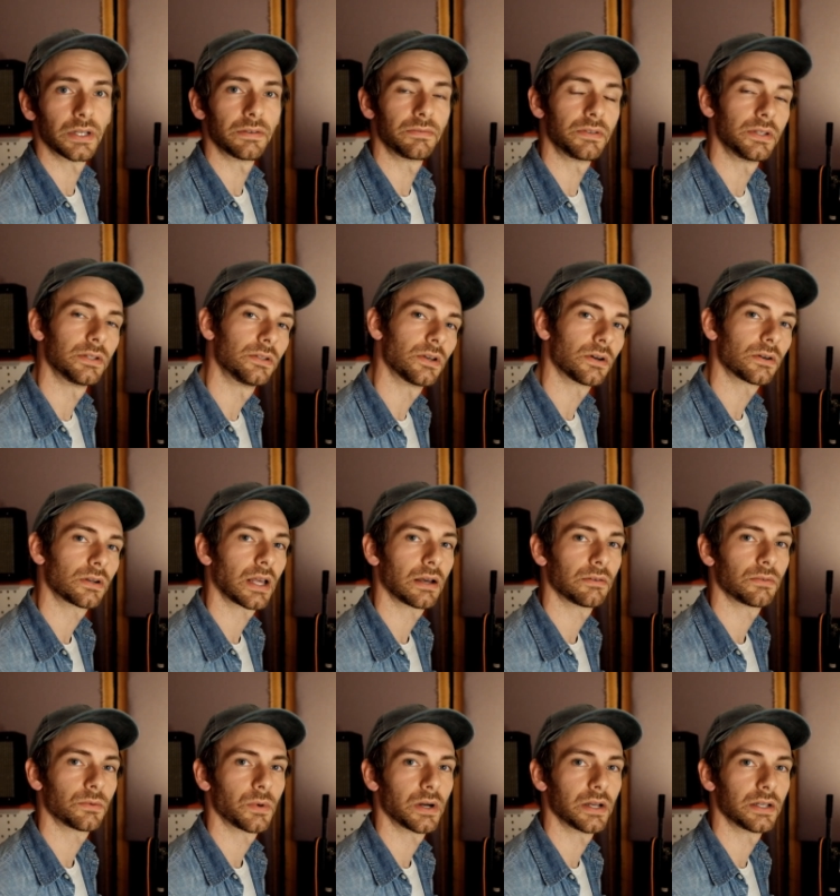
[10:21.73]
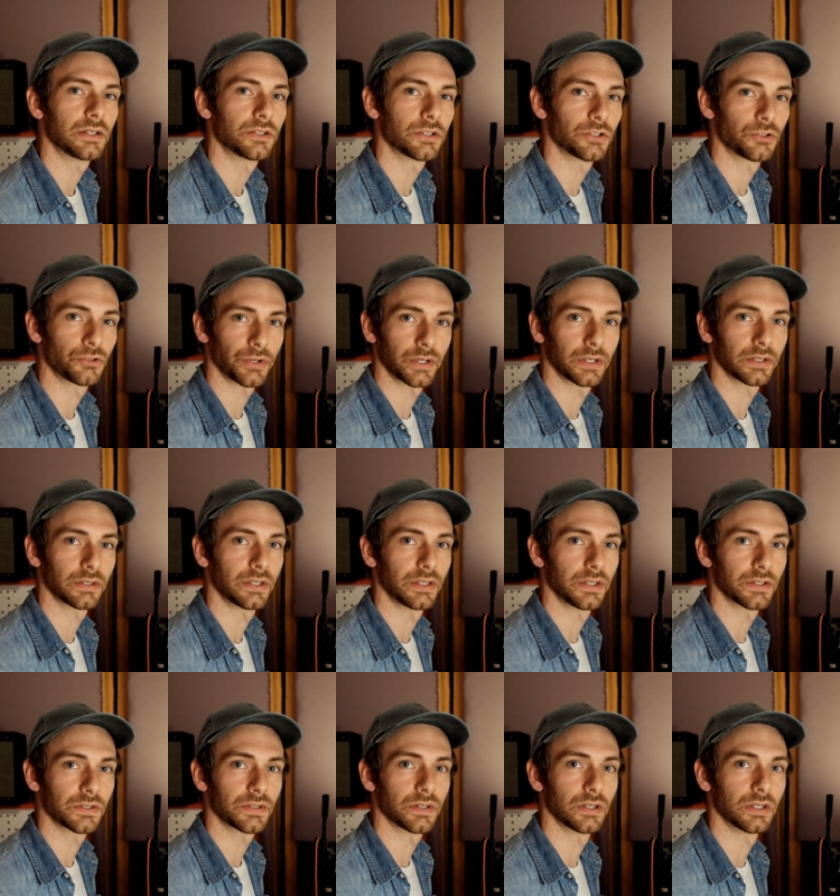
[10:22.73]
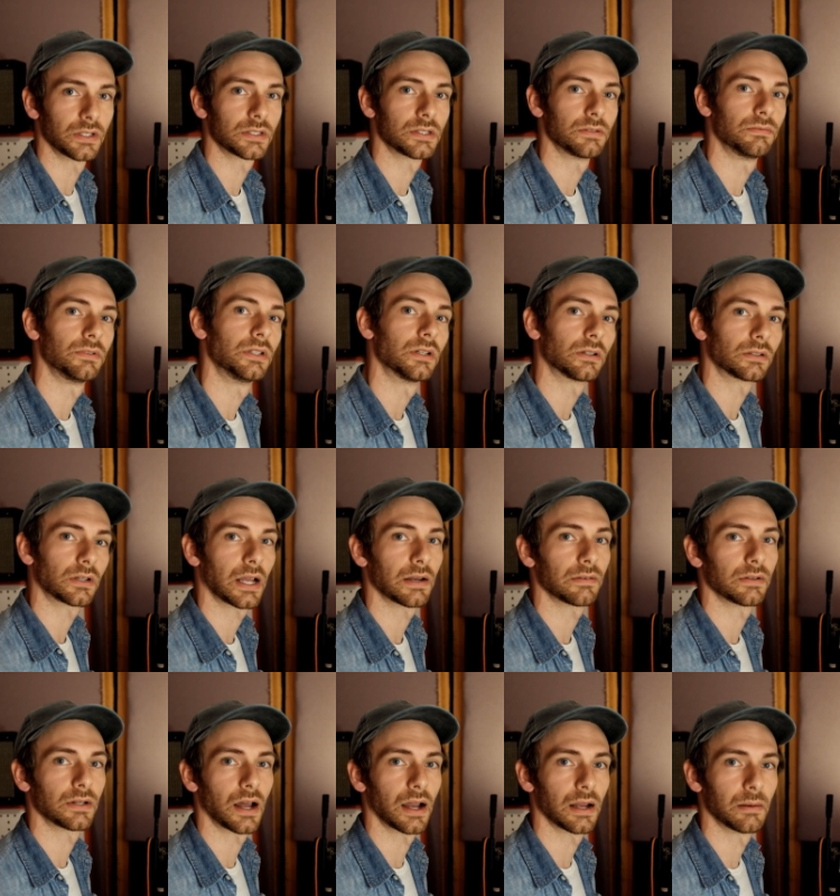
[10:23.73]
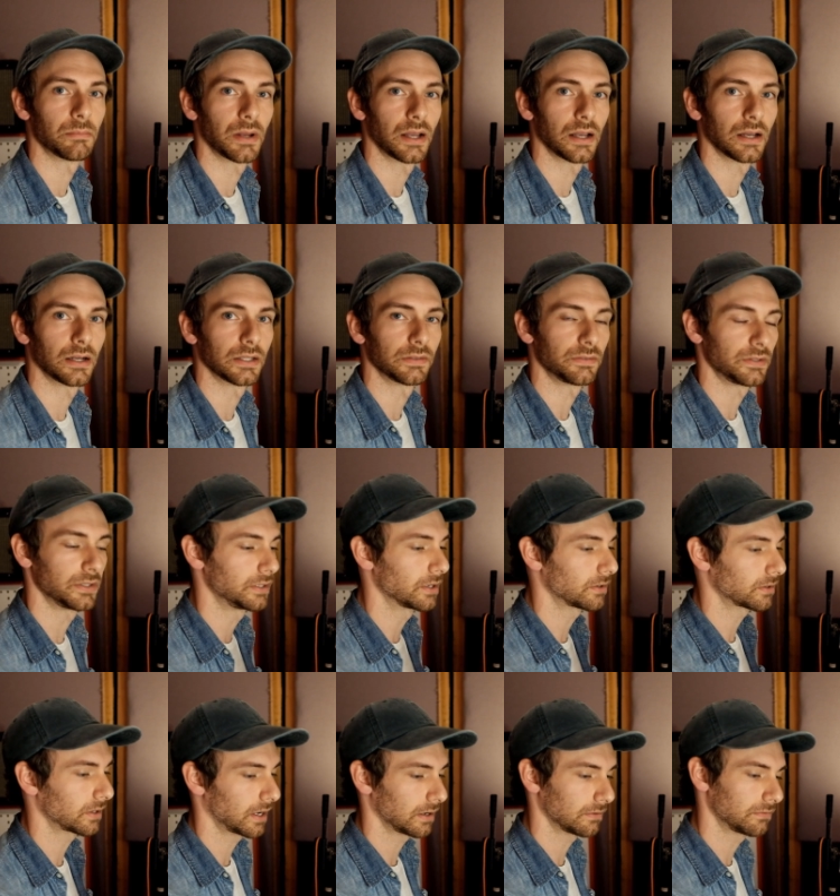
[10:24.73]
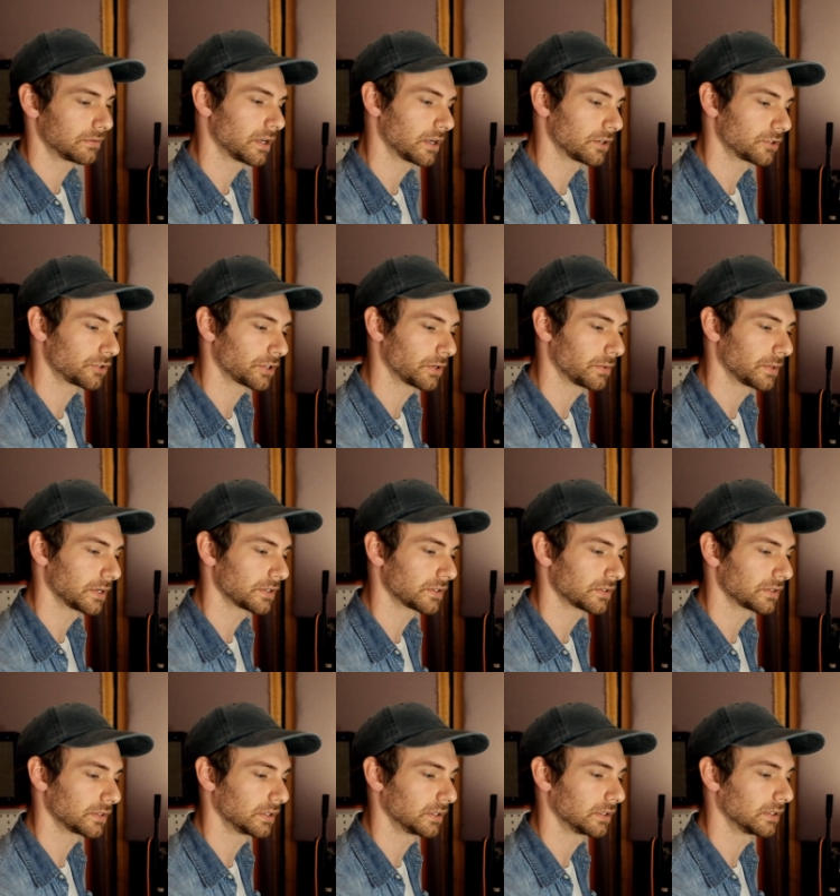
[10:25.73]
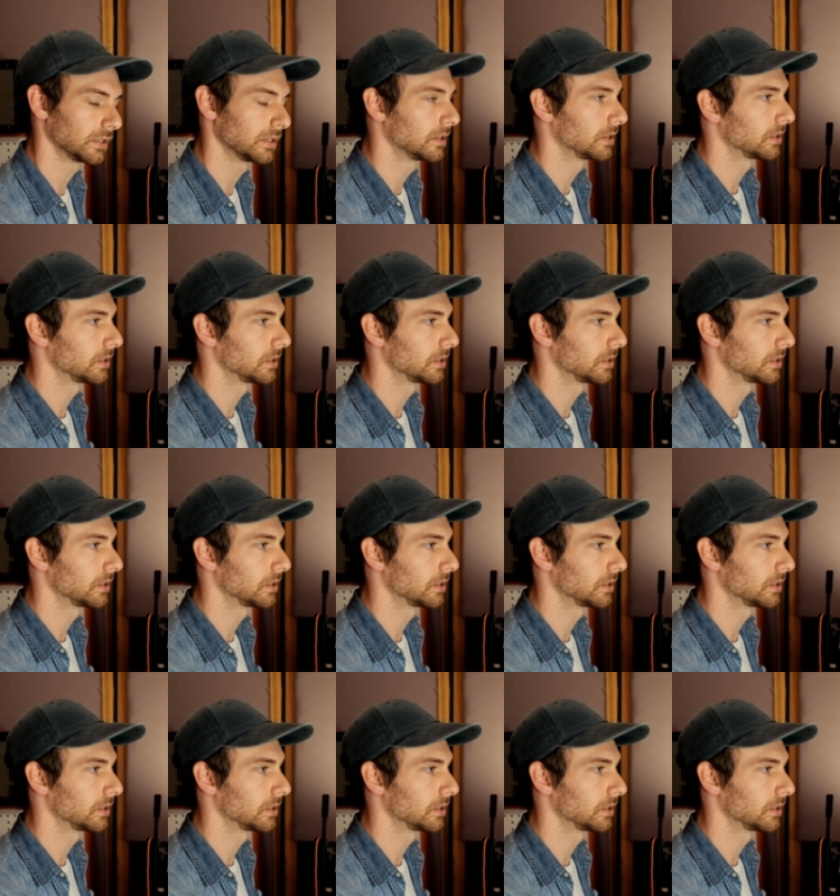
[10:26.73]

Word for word: If you don't have a way to trigger these things, if you don't have an iPad, if you don't have TouchOSC